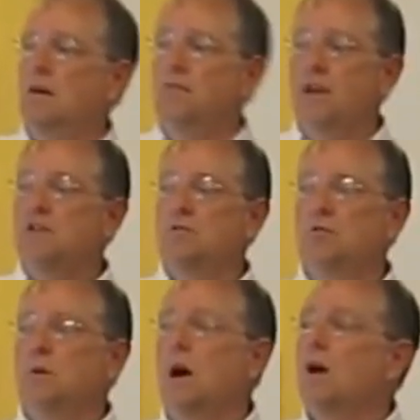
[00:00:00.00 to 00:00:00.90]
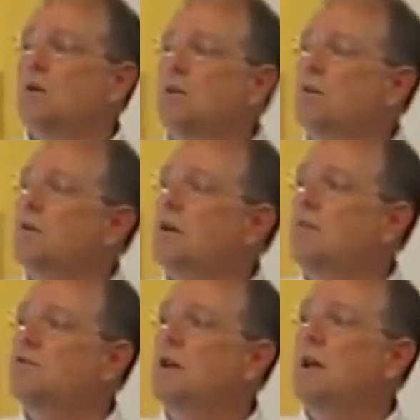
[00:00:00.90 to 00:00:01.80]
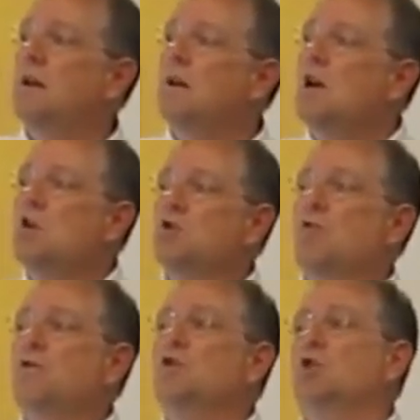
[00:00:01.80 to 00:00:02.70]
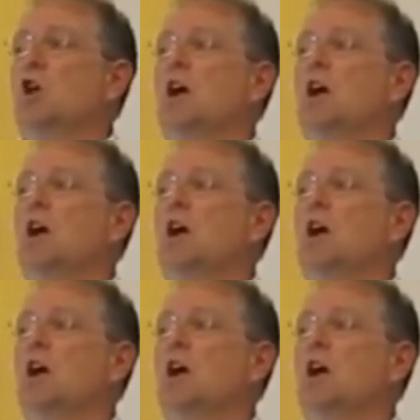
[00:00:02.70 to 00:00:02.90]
Invasive pneumococcal disease vaccine. So if you